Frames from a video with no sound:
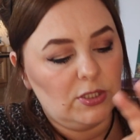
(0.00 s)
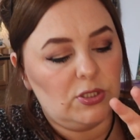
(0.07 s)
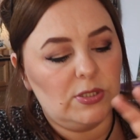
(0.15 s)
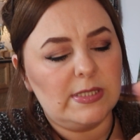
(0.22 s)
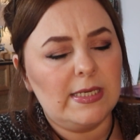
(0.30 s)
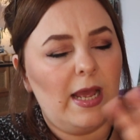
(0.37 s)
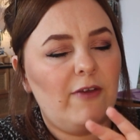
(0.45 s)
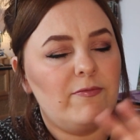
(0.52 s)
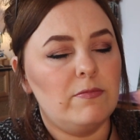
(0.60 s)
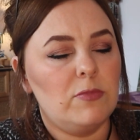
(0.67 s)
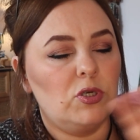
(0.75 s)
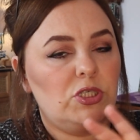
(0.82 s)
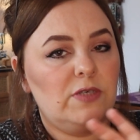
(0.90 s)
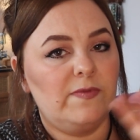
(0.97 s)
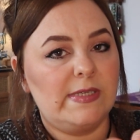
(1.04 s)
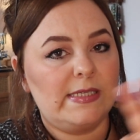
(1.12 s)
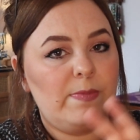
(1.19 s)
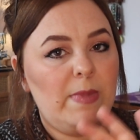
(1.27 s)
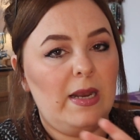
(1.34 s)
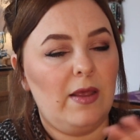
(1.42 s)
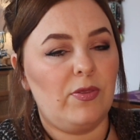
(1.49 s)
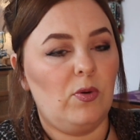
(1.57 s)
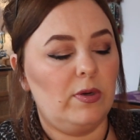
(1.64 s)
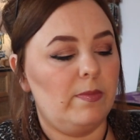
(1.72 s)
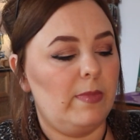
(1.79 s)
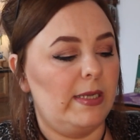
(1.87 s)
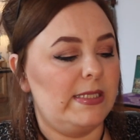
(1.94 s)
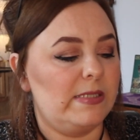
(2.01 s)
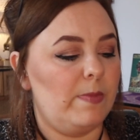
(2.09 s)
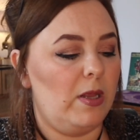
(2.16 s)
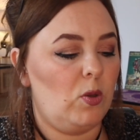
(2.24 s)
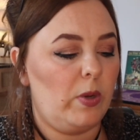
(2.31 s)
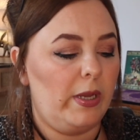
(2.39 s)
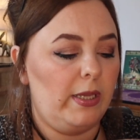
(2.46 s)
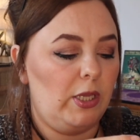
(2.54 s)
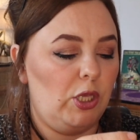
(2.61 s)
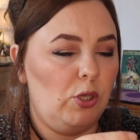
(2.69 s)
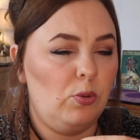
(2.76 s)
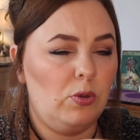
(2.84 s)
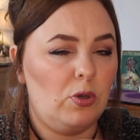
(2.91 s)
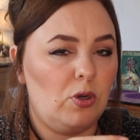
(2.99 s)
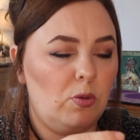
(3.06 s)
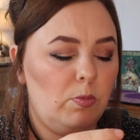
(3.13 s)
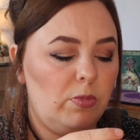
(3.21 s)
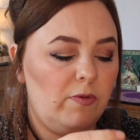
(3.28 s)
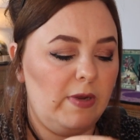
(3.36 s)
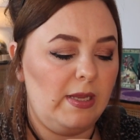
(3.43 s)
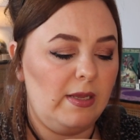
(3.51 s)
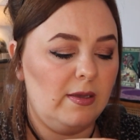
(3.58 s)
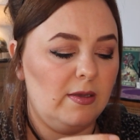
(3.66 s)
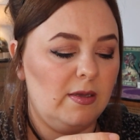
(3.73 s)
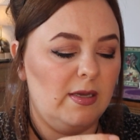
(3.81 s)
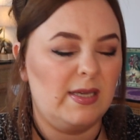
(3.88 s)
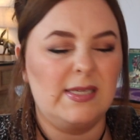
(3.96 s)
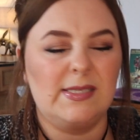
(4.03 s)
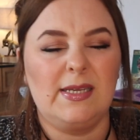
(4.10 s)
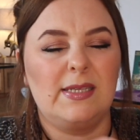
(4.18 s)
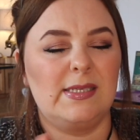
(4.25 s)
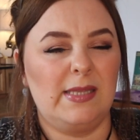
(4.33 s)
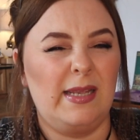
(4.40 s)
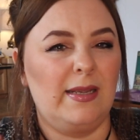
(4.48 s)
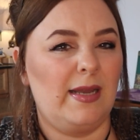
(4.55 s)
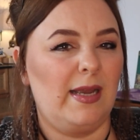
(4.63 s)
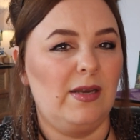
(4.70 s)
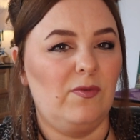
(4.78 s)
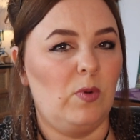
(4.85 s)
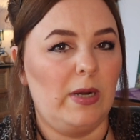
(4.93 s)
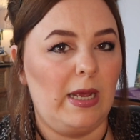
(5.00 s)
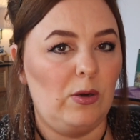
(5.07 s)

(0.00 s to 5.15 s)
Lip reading: Doesn't have much of a smell. I thought it might smell quite cucumbery because that's like kind of what